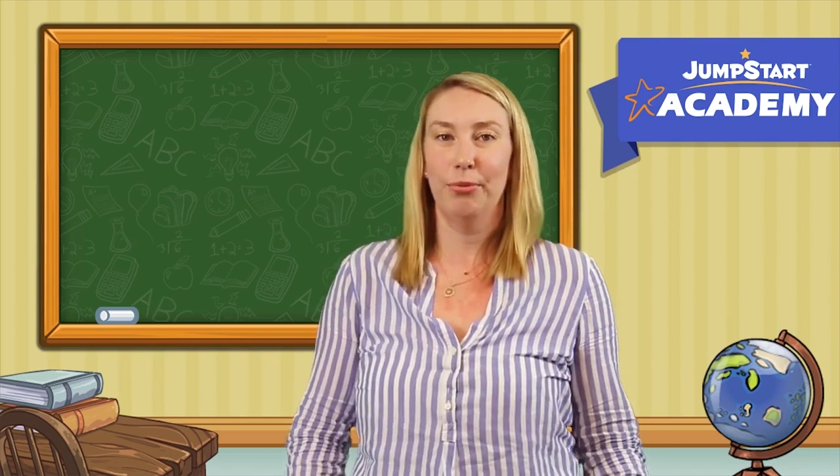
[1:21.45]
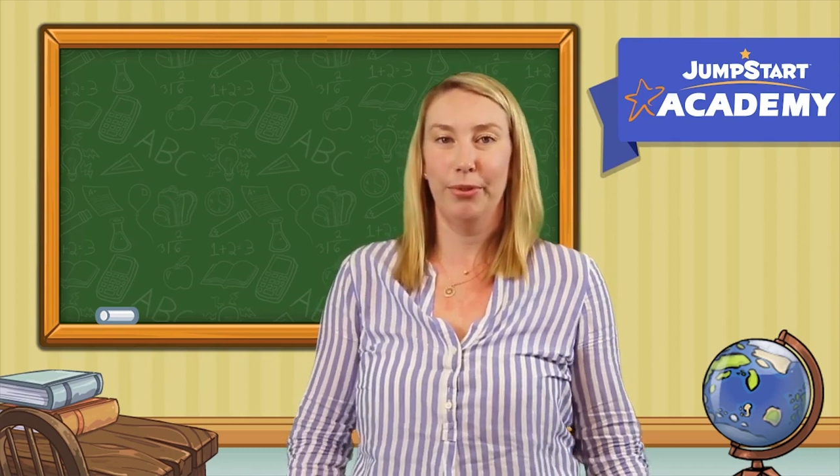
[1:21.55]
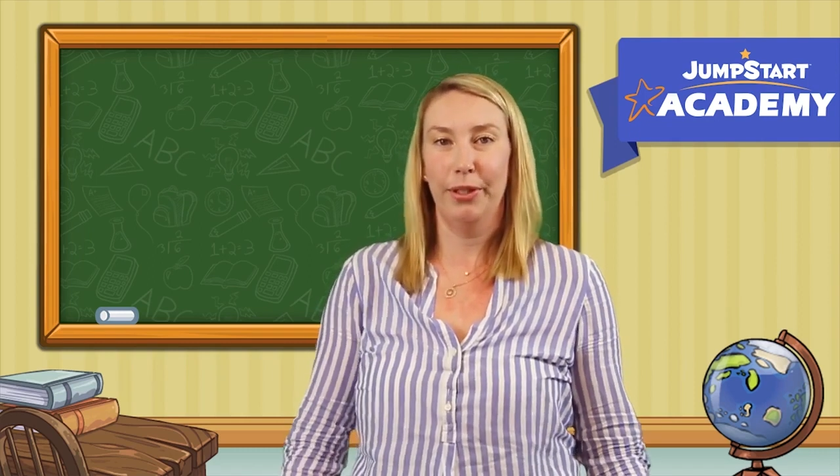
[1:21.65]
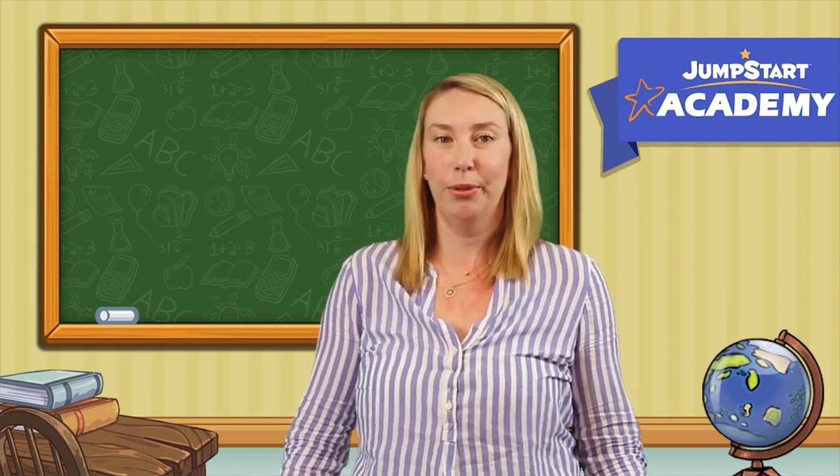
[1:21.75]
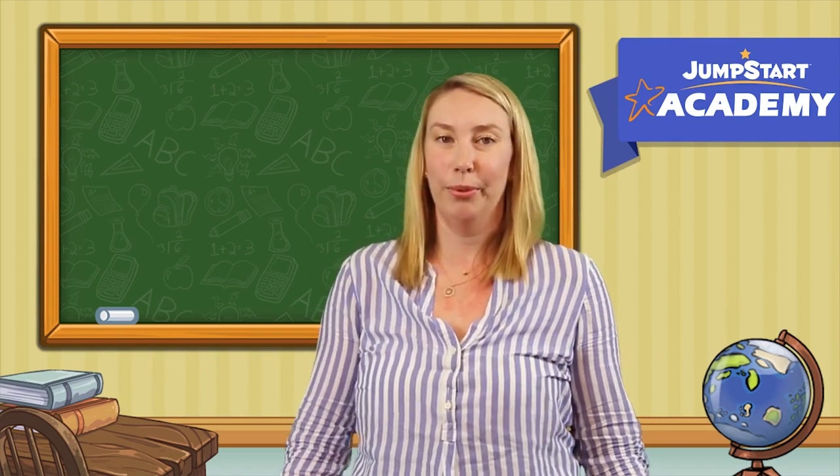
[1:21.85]

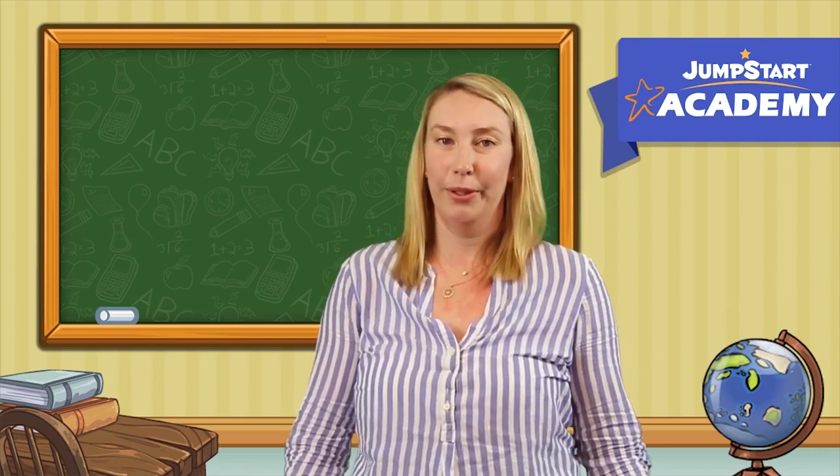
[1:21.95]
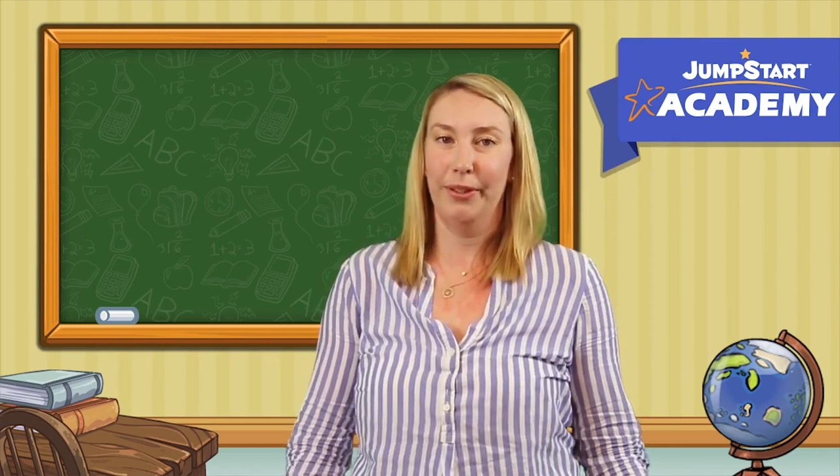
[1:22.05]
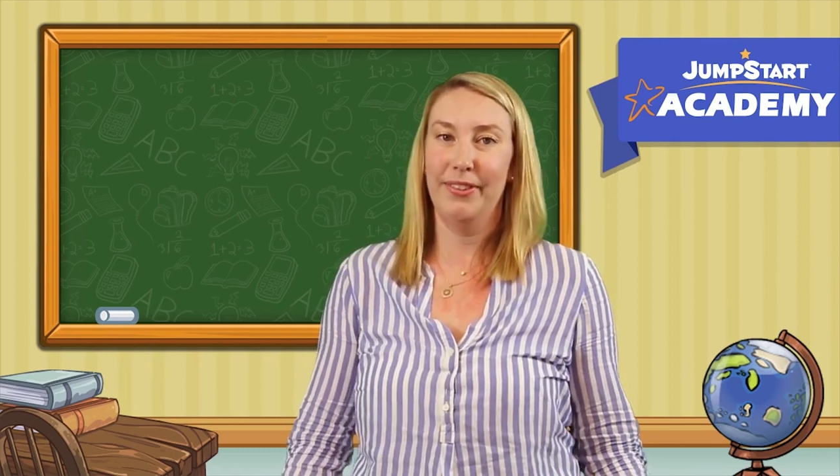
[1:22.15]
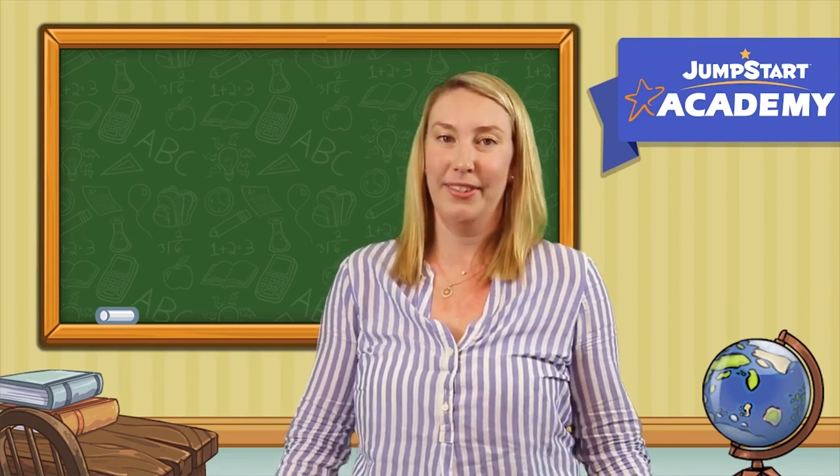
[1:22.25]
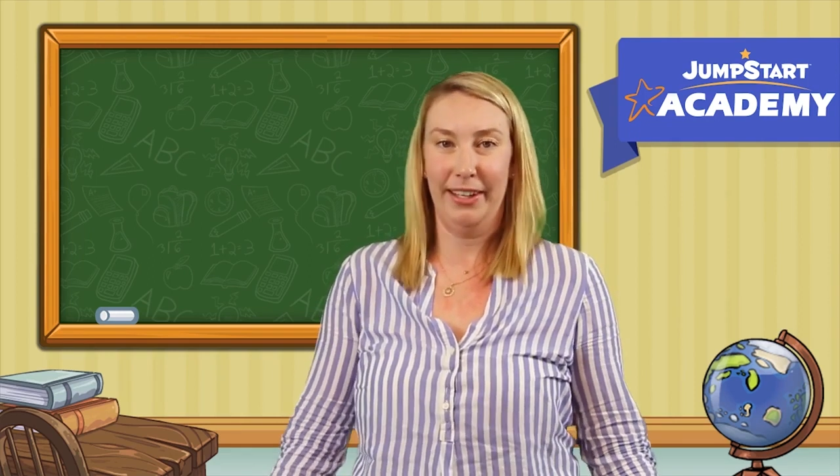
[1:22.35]
real
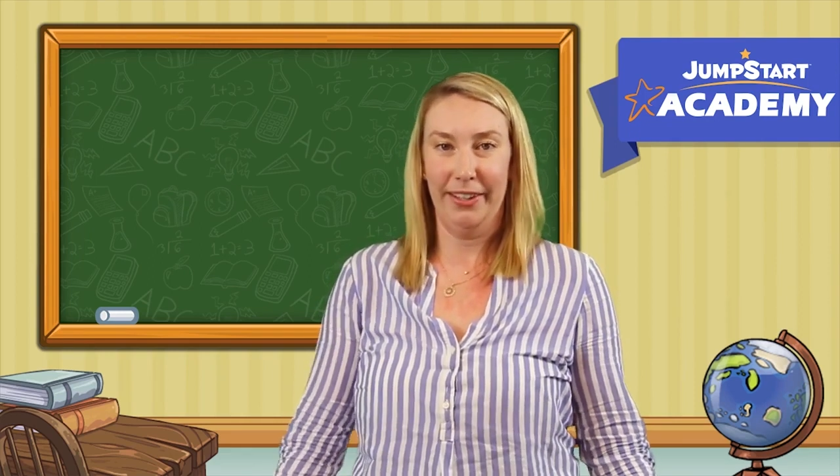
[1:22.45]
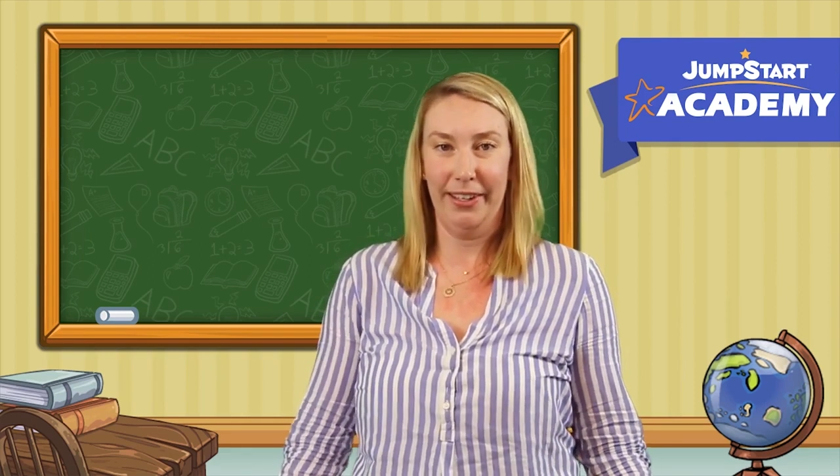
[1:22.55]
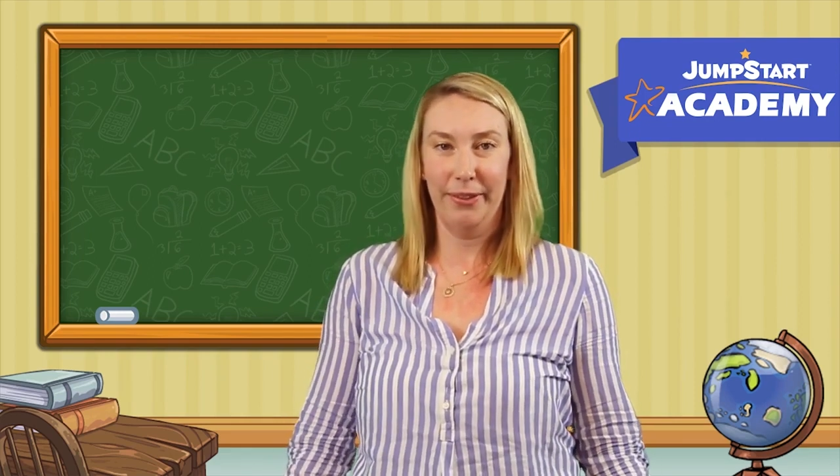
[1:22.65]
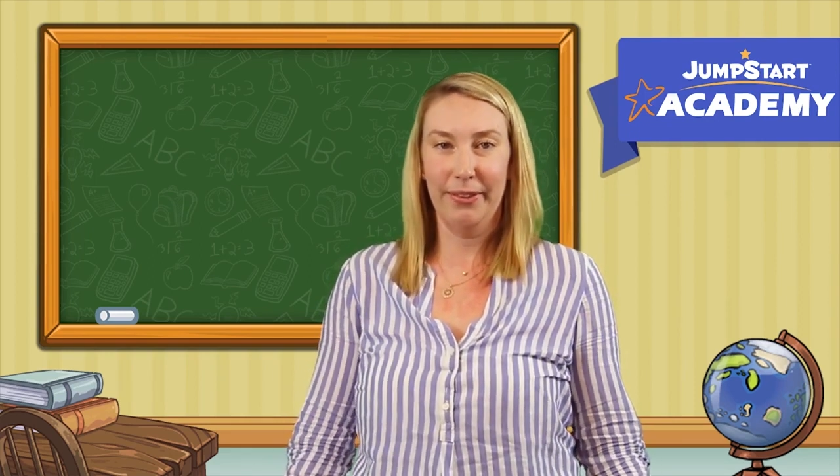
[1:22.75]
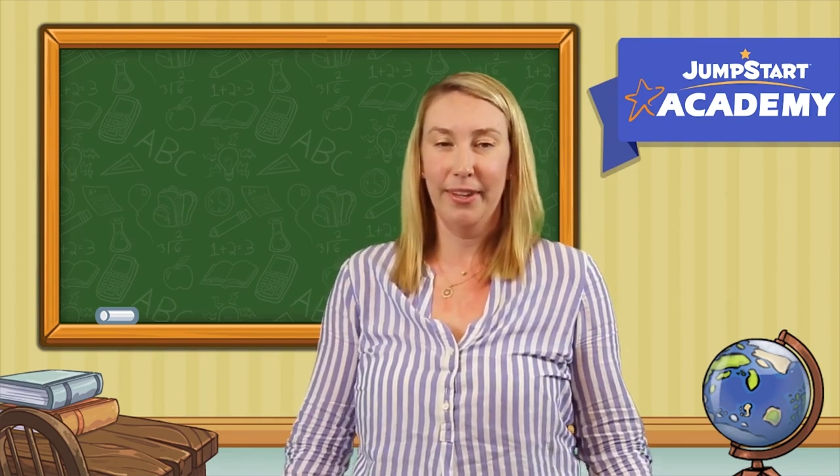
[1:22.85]
world
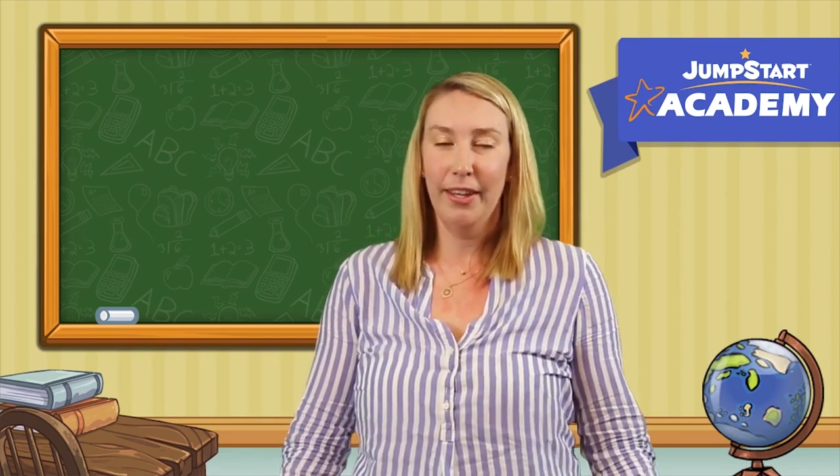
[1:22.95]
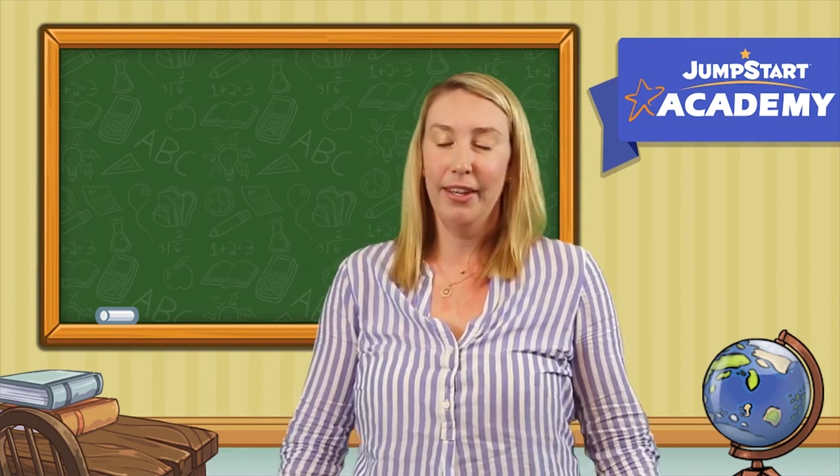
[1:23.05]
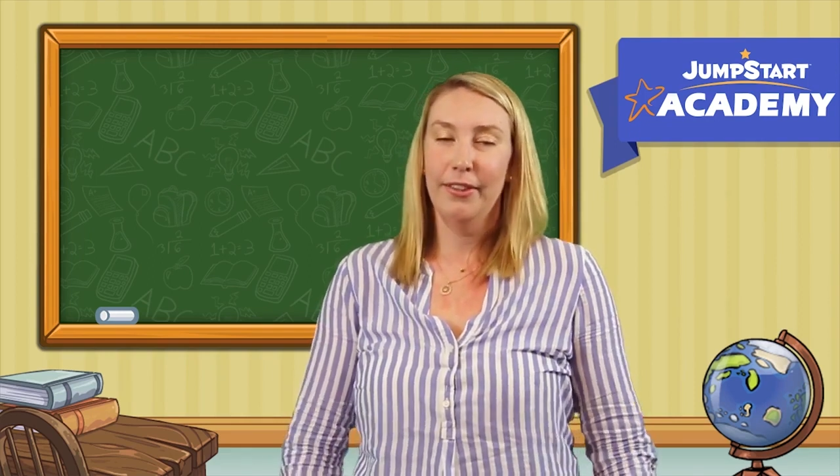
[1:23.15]
scenarios.